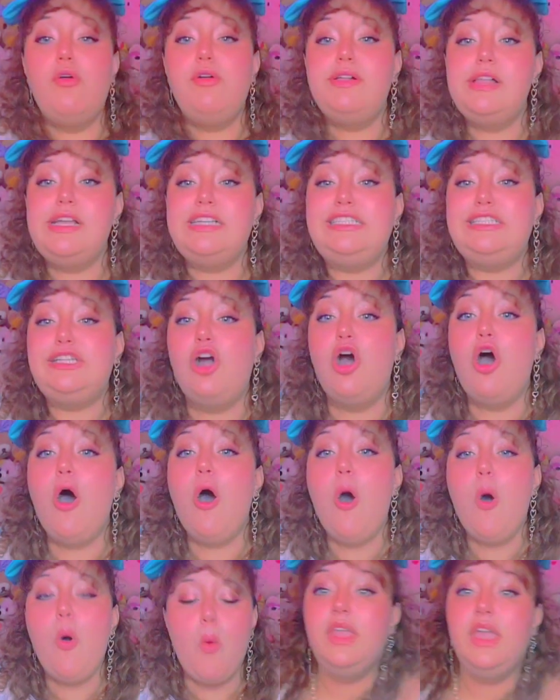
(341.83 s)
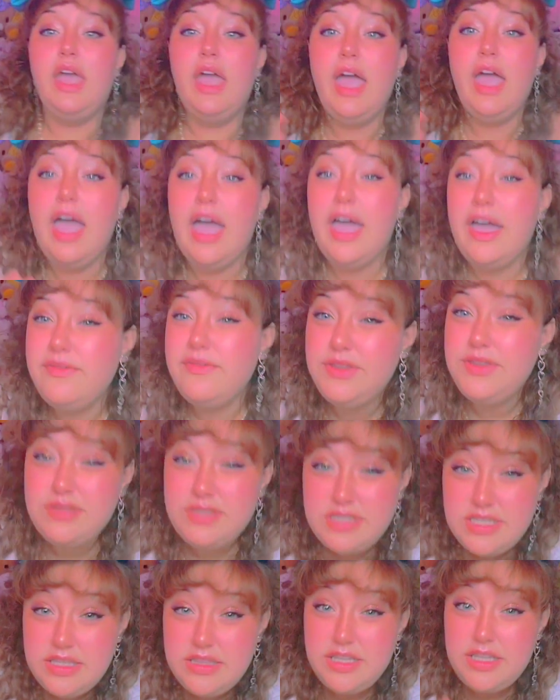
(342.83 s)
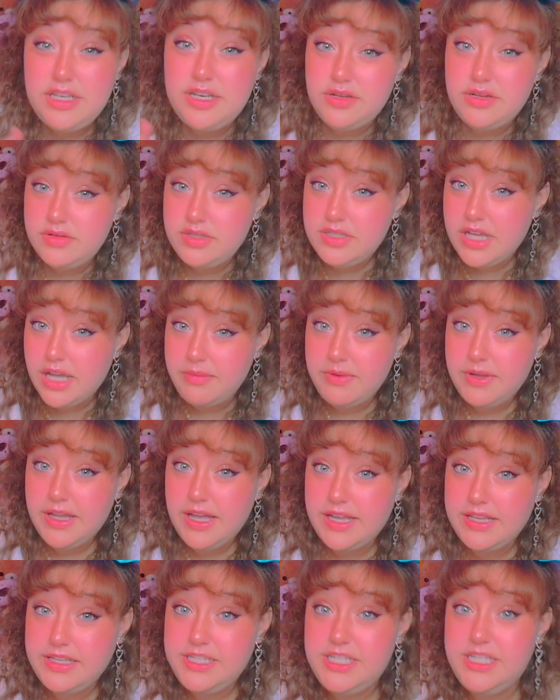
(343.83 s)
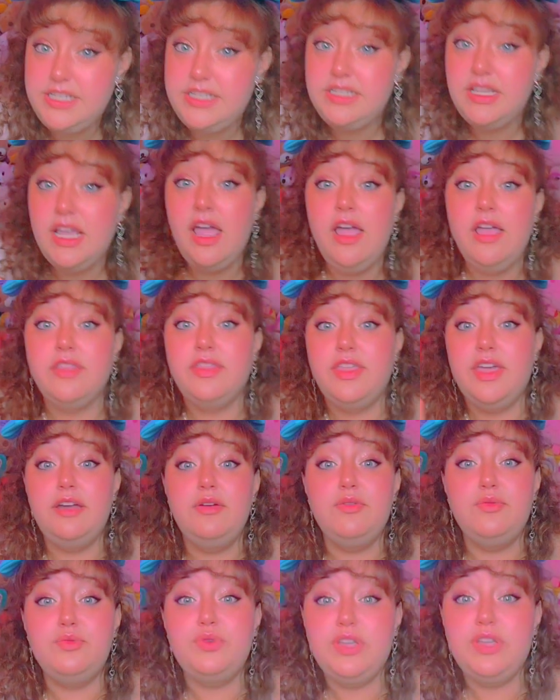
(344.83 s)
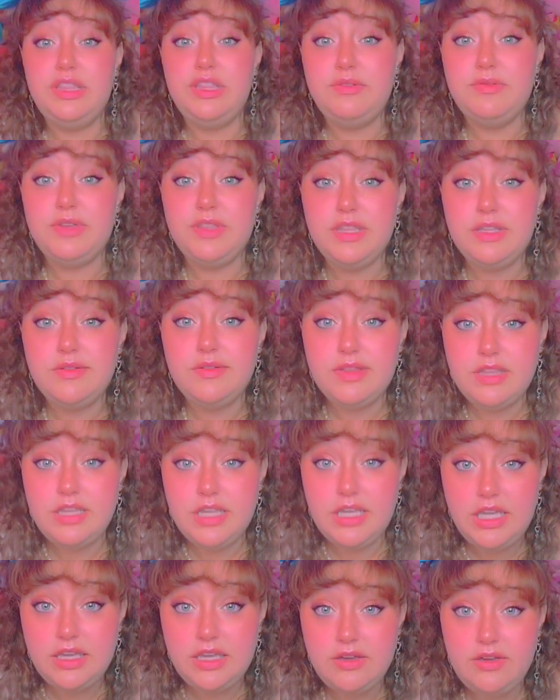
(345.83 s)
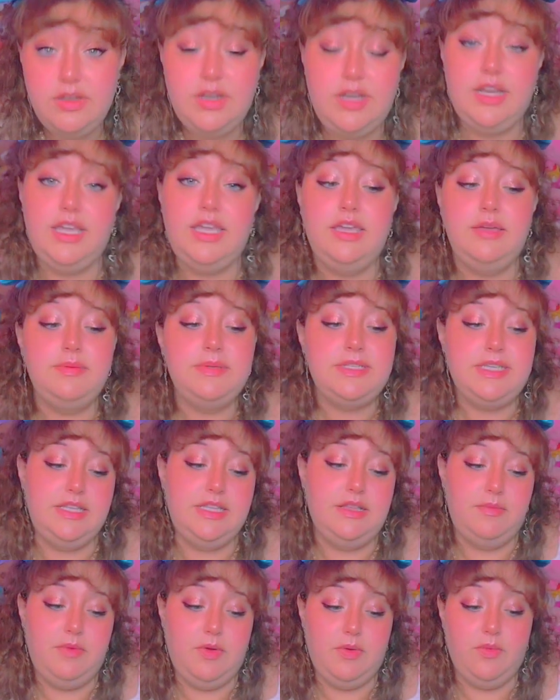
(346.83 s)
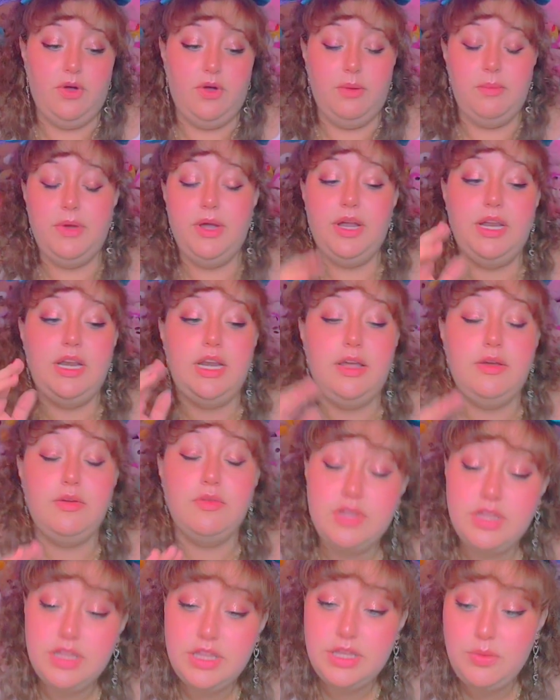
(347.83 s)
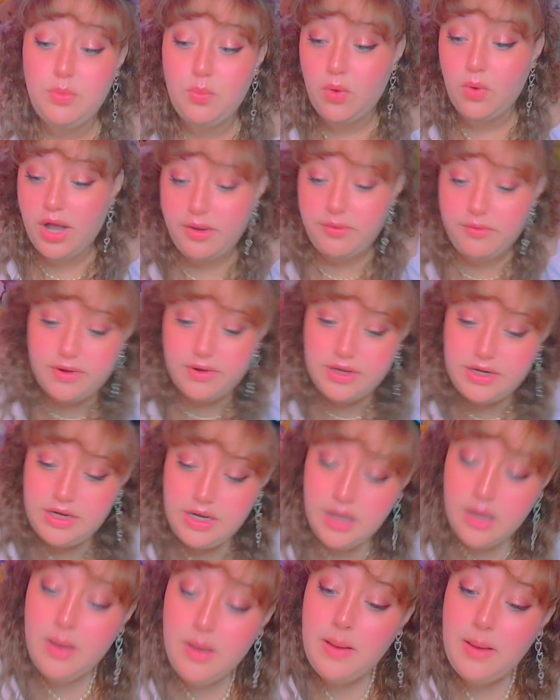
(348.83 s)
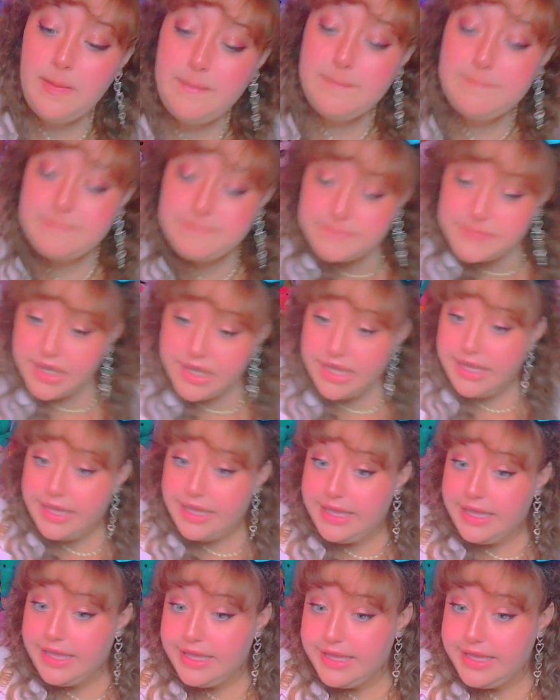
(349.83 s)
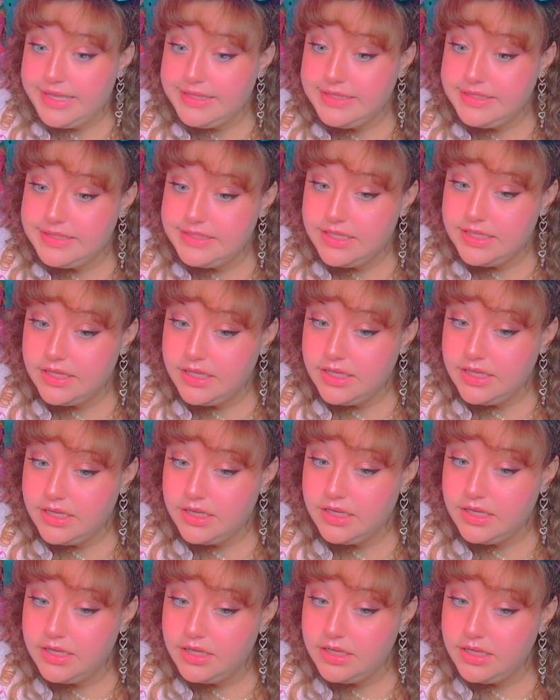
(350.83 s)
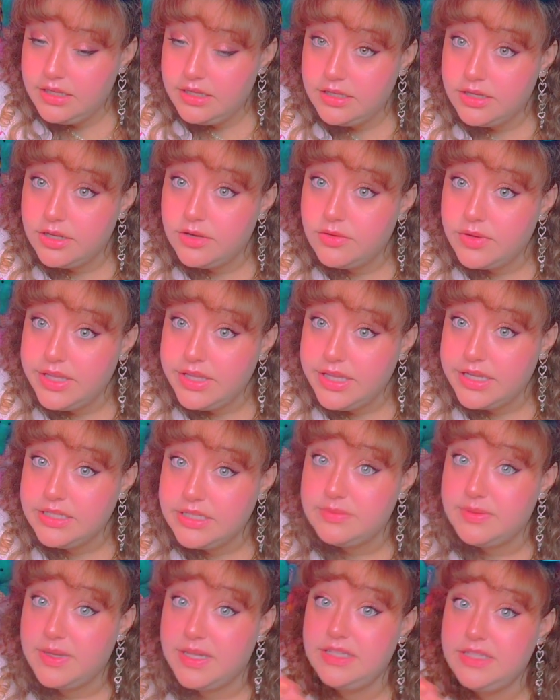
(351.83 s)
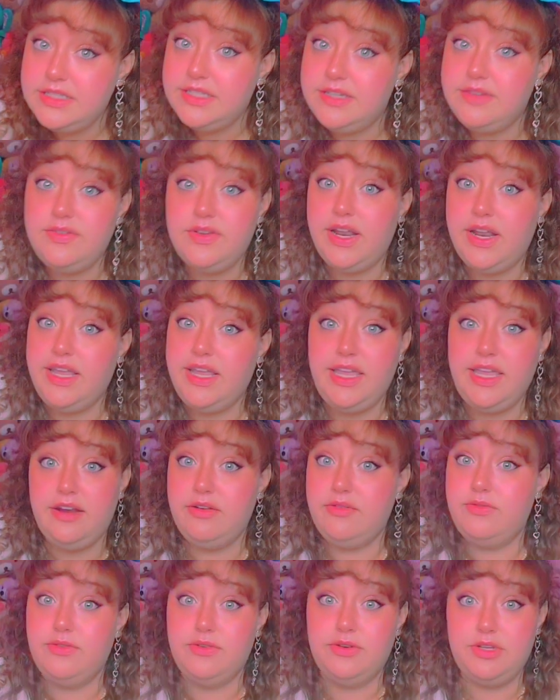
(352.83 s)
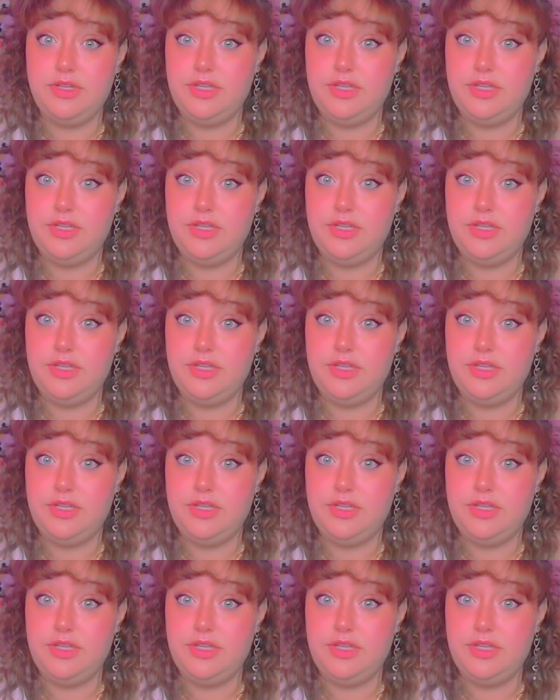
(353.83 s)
Let's go. Have you seen the new Tamagotchis? They are really, really, really cute, and I keep seeing them in Walmart, and I really want one, but they're really expensive, and I can't afford